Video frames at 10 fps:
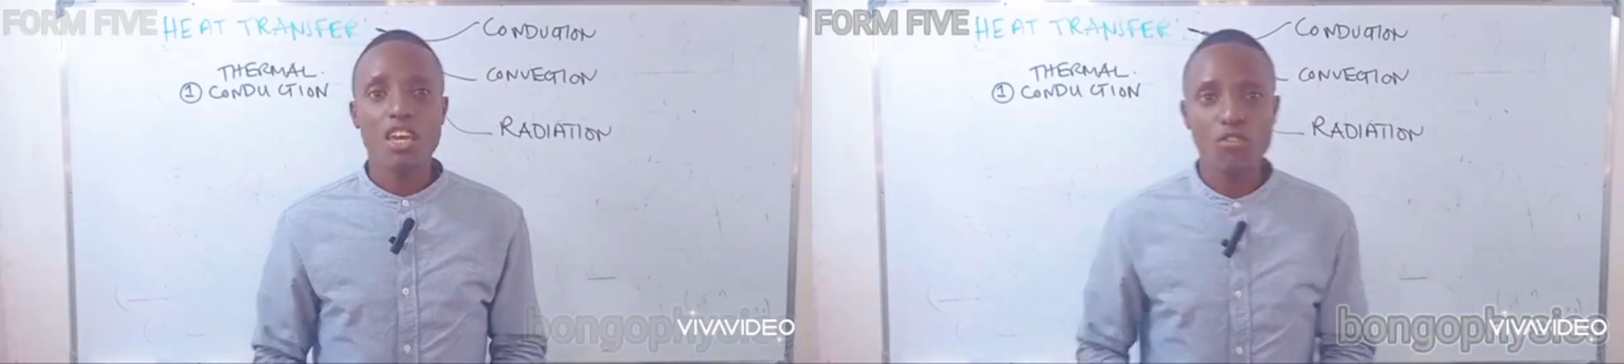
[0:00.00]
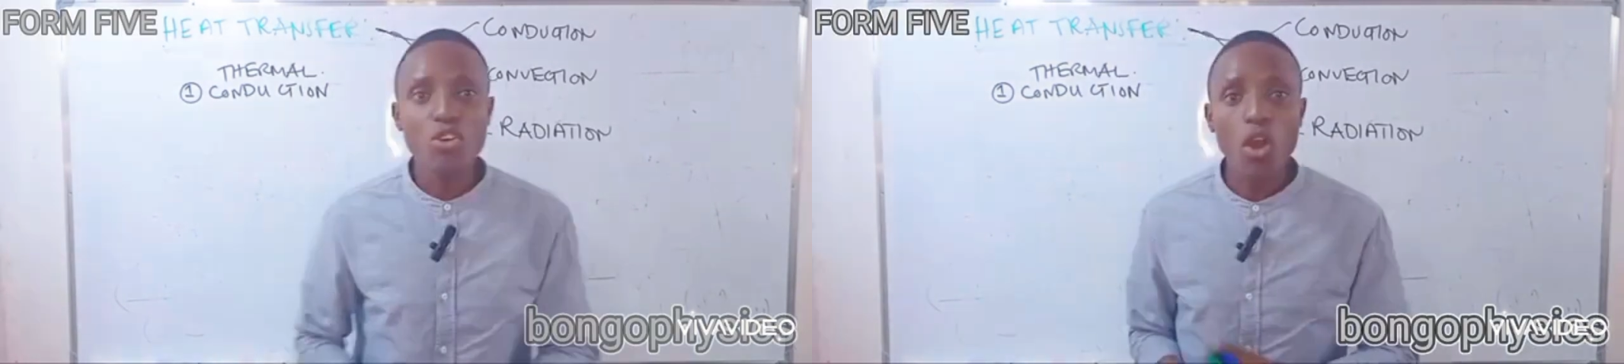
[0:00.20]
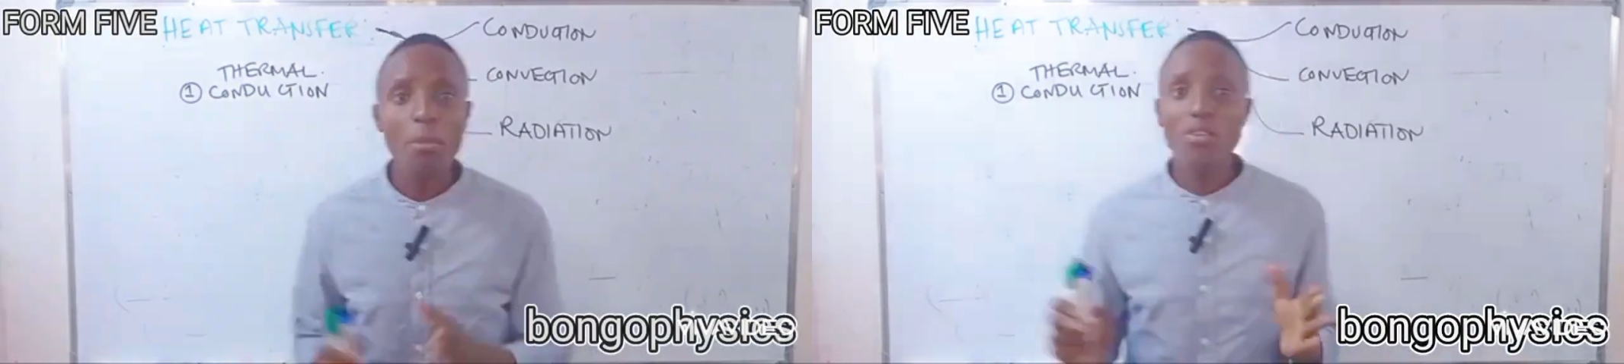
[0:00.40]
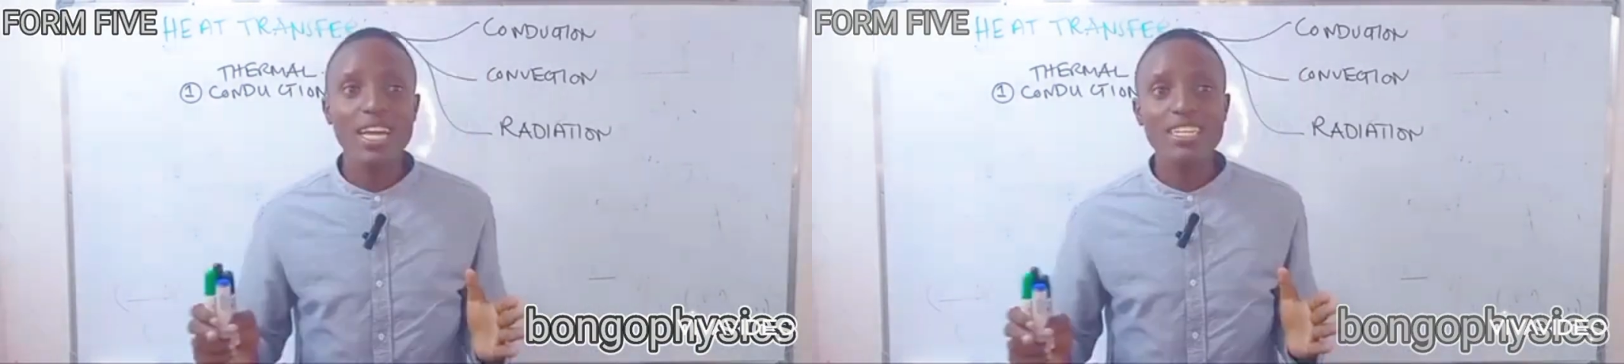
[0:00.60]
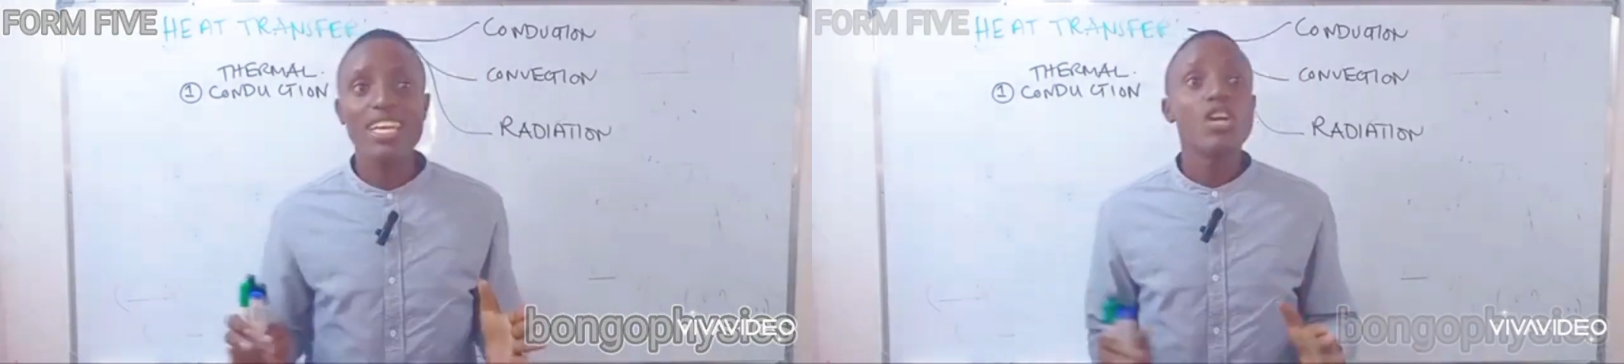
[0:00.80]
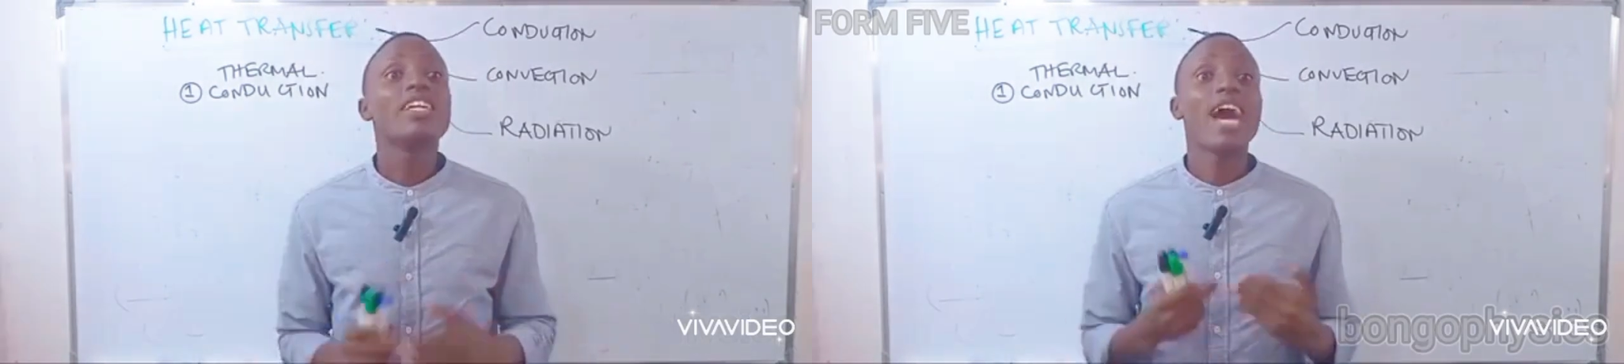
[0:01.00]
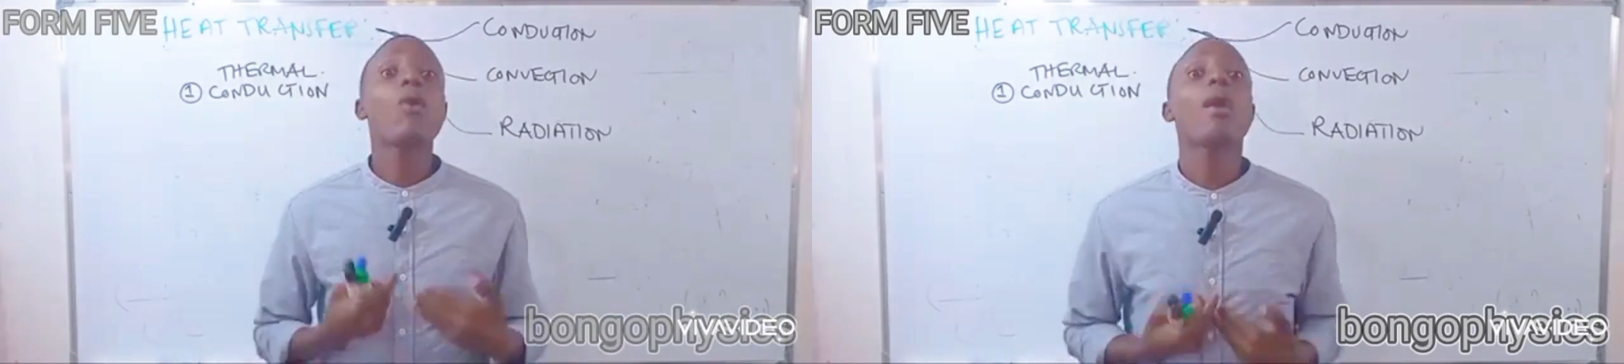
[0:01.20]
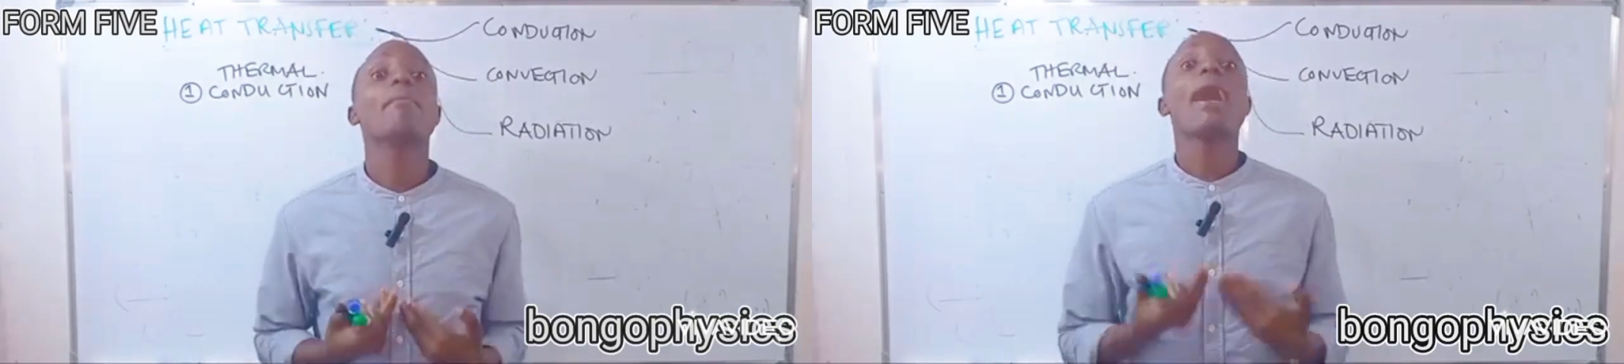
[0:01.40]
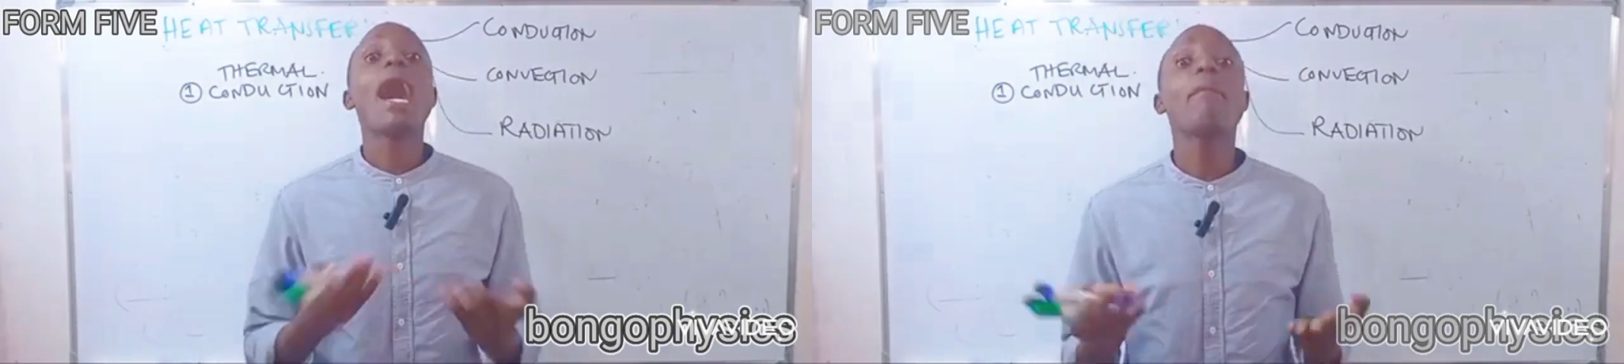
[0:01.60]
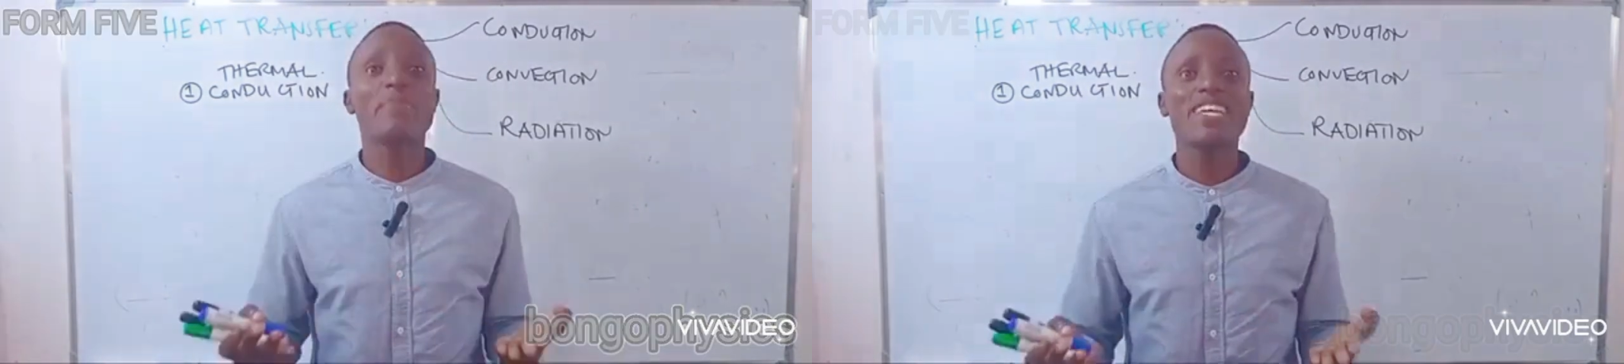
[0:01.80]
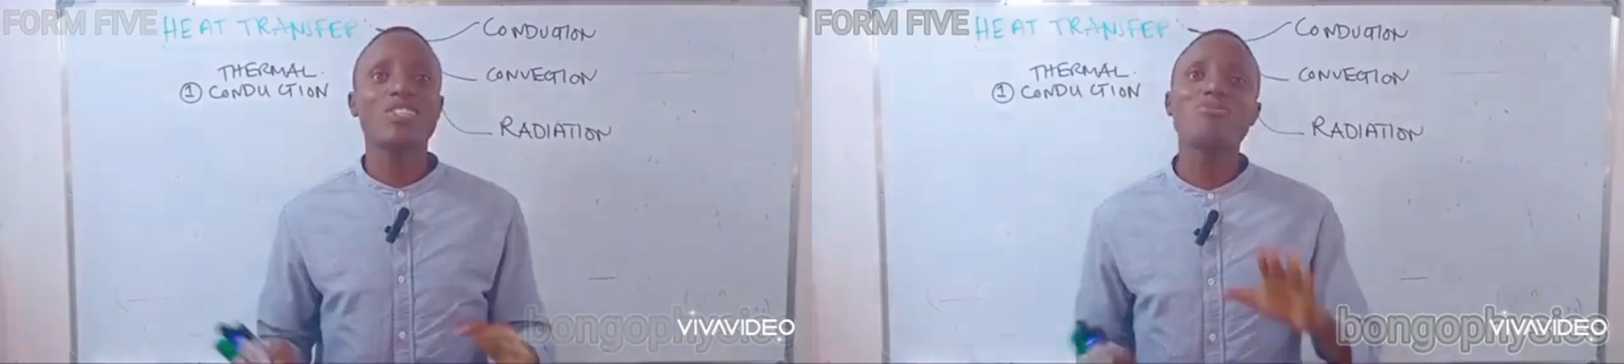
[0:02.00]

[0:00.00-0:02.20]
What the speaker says: If you know about that, now I'm happy to